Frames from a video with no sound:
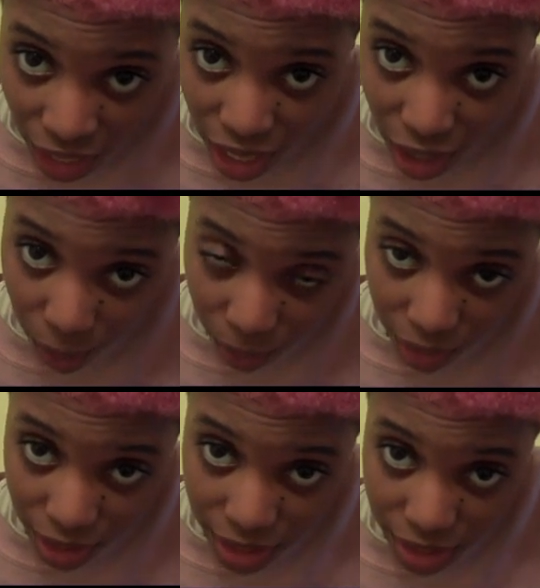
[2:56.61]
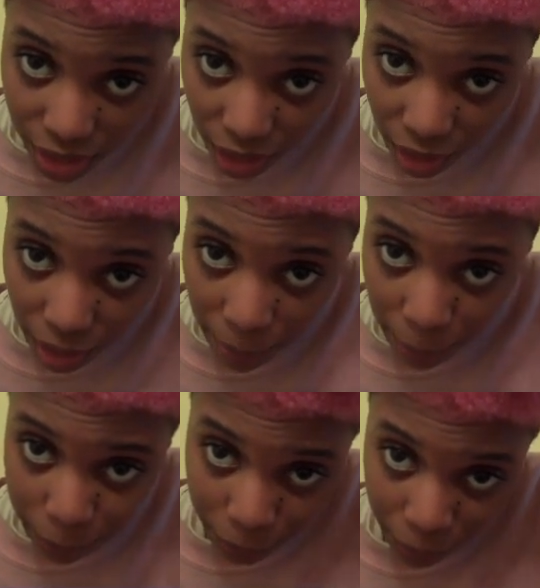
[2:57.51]
It was
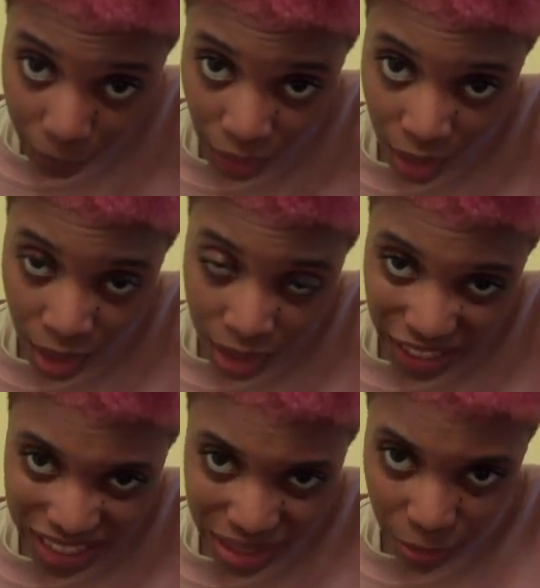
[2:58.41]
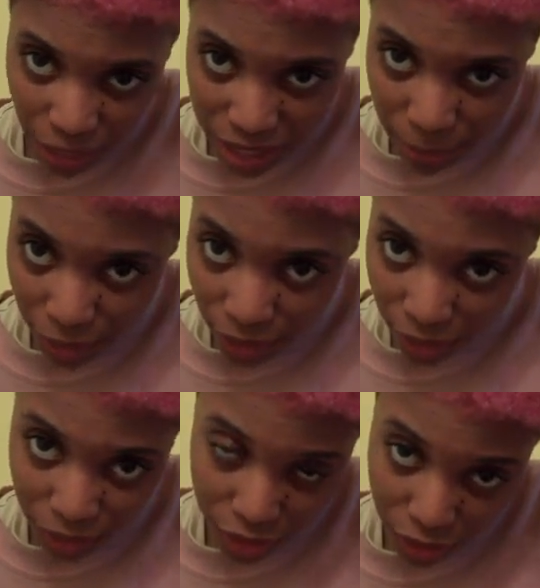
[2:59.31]
that deep raspberry
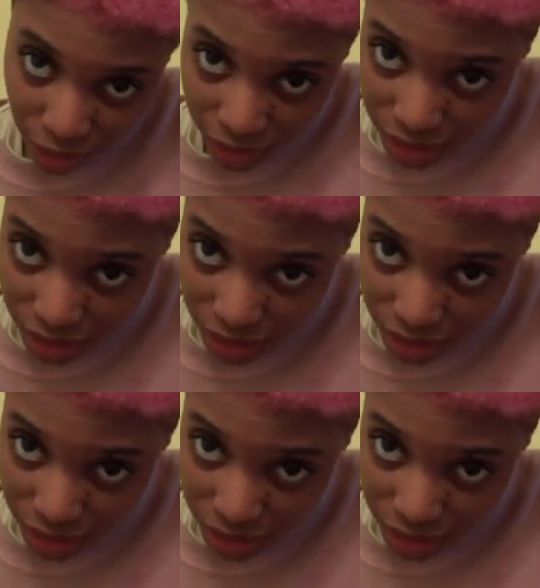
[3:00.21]
color, and so I guess